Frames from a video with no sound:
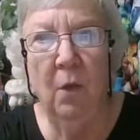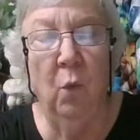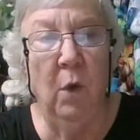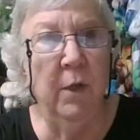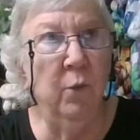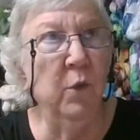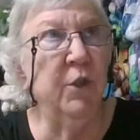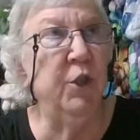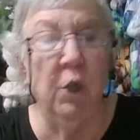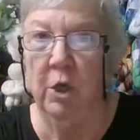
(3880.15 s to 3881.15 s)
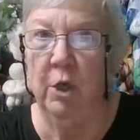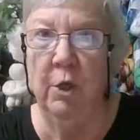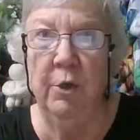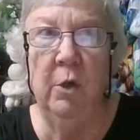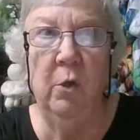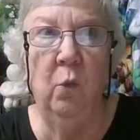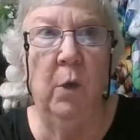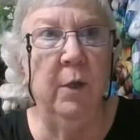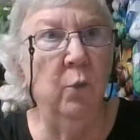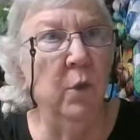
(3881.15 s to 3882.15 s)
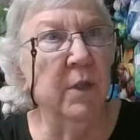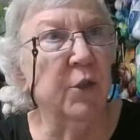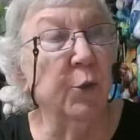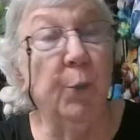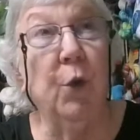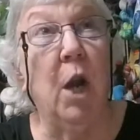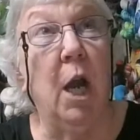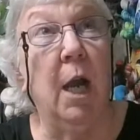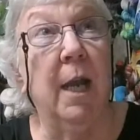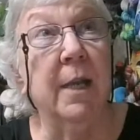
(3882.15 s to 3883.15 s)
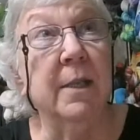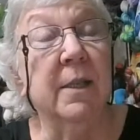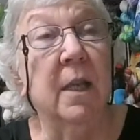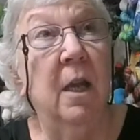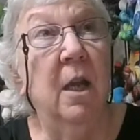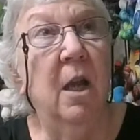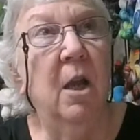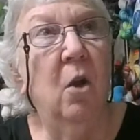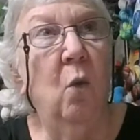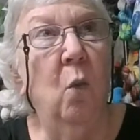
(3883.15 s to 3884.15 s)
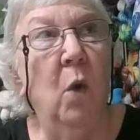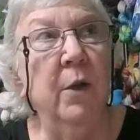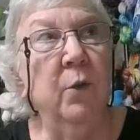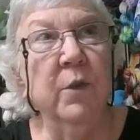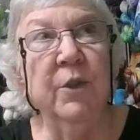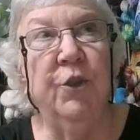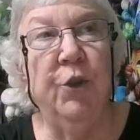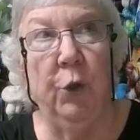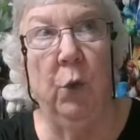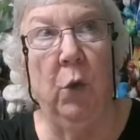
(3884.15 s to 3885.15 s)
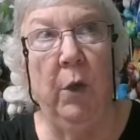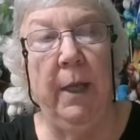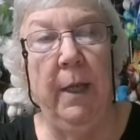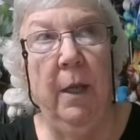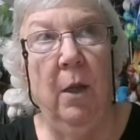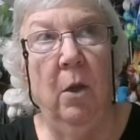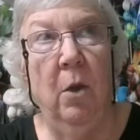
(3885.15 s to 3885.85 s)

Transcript: One was yarn, one was surprise, one was joy.